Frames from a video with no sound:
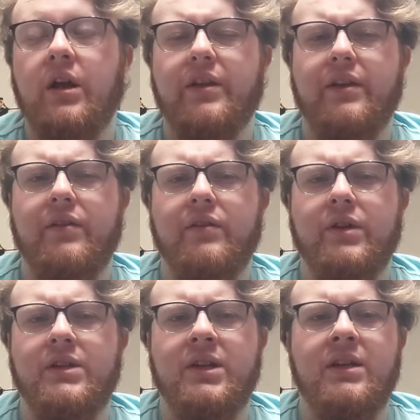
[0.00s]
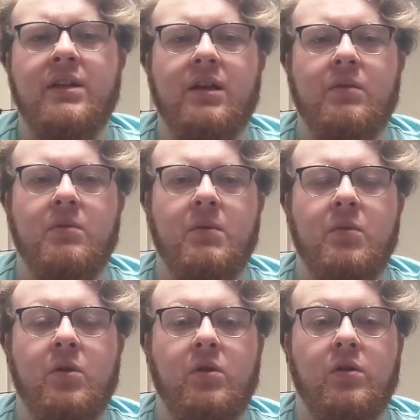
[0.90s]
I think even if I did, it would be
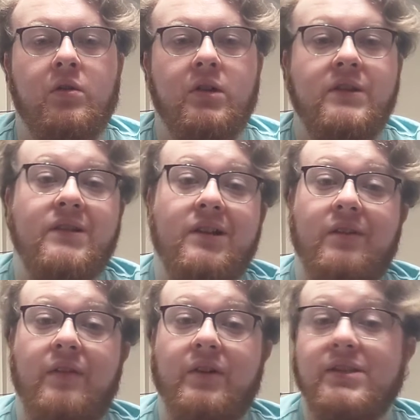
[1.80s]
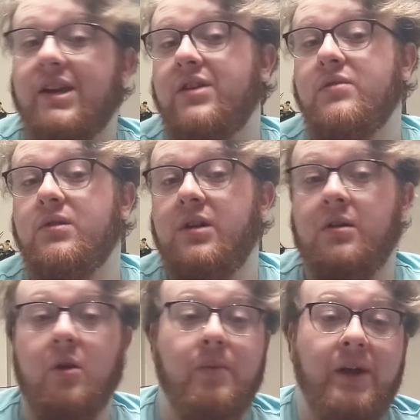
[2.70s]
more, instead of having a schedule,
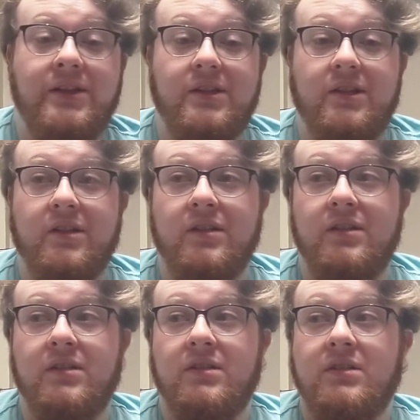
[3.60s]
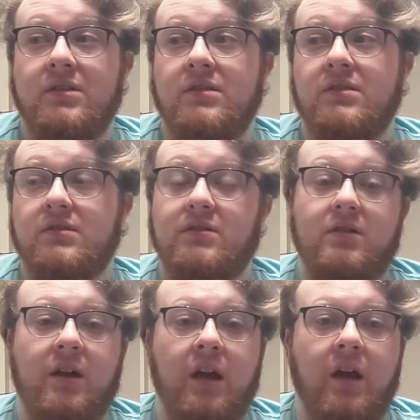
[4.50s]
it'd go back to
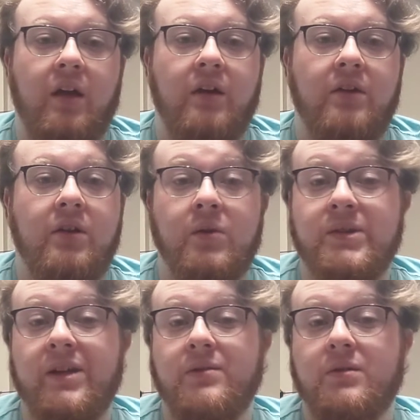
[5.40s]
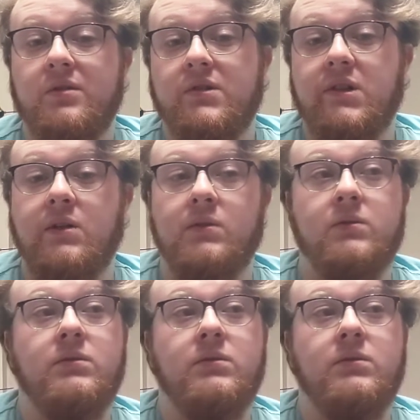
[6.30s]
No schedule. So,